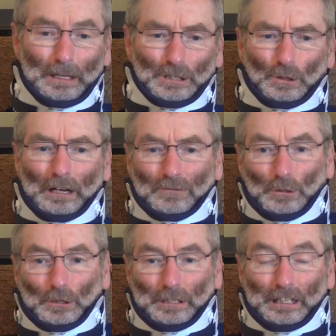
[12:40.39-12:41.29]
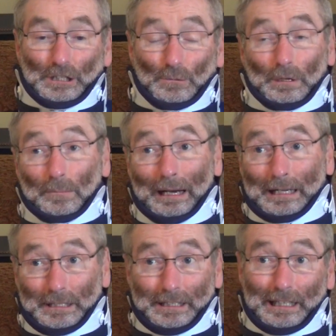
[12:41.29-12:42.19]
So after ordination, went back
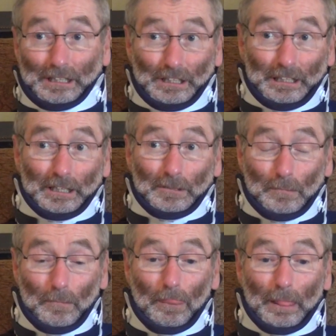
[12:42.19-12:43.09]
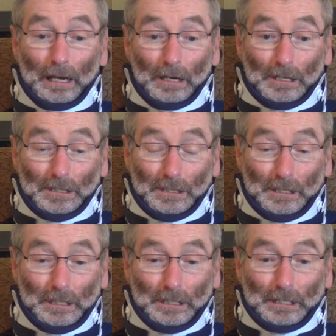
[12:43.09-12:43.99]
to Tanzania and
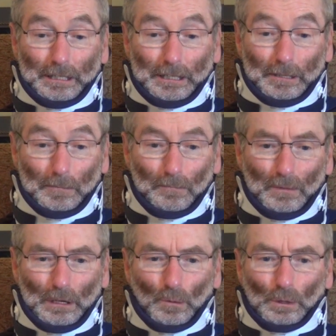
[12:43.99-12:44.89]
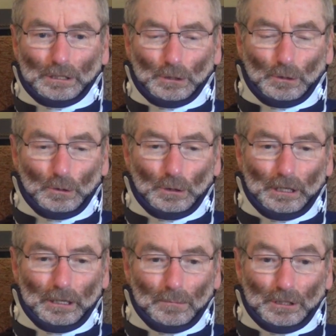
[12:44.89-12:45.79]
went to
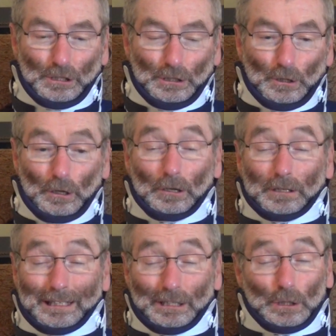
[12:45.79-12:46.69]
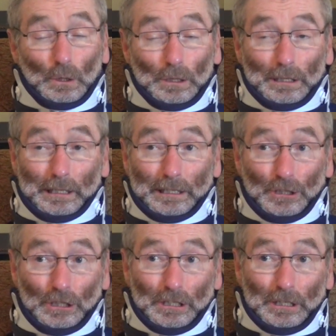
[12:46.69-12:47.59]
a mission called
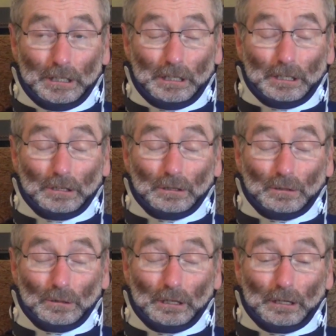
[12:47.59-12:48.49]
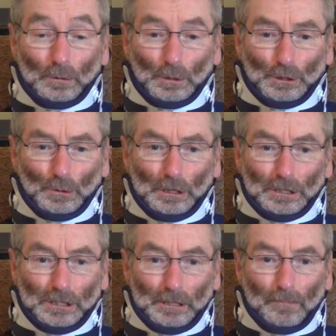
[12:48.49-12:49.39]
Ndoleleji, which
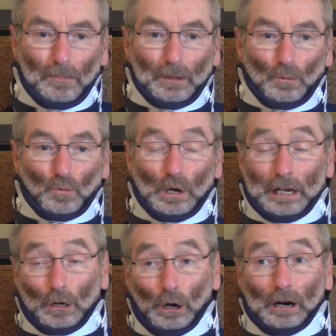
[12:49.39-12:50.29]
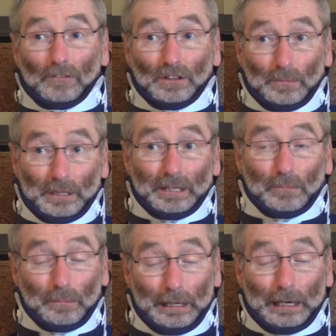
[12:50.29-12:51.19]
was way off the
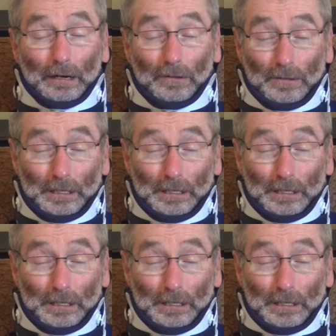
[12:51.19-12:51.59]
beaten path.